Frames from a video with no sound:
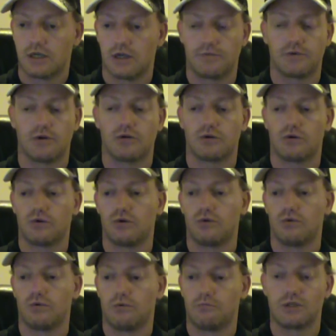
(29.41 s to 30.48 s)
Now, if you don't know
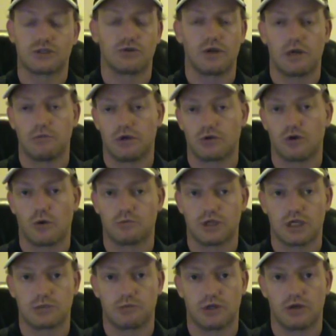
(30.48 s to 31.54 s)
who Mr. Nightmare and Corpse
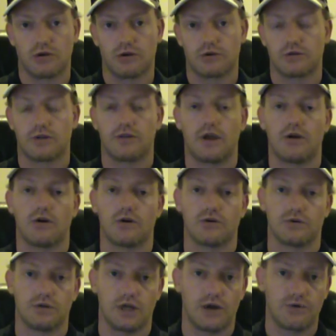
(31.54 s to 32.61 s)
Husband are, they
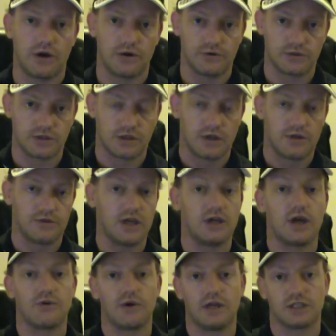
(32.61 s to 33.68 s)
are narrators. They
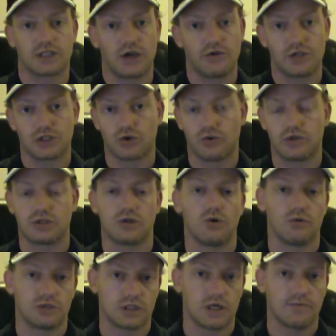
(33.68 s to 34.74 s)
narrate scary stories,
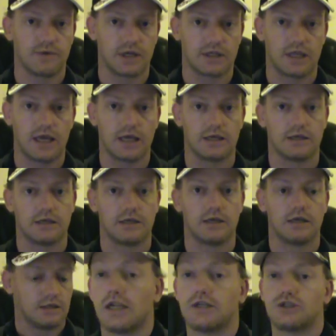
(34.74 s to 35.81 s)
and stuff like that.
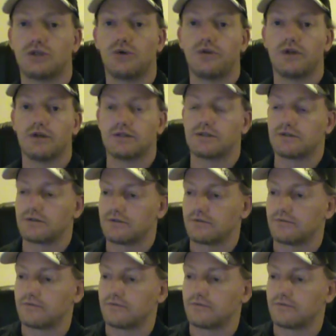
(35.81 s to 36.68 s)
Let's do this.